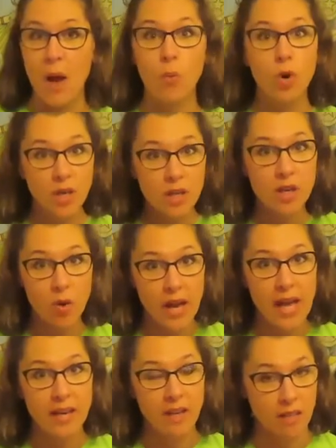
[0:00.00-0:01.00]
We're gonna go
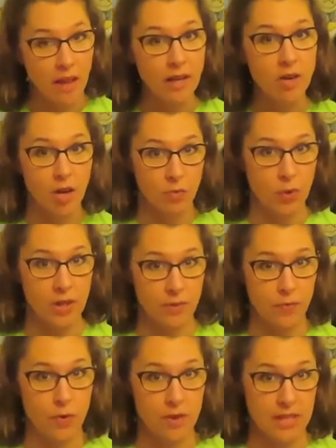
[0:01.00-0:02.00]
ahead and light our
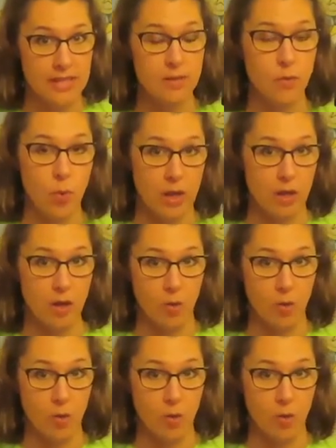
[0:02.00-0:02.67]
wreath for this week,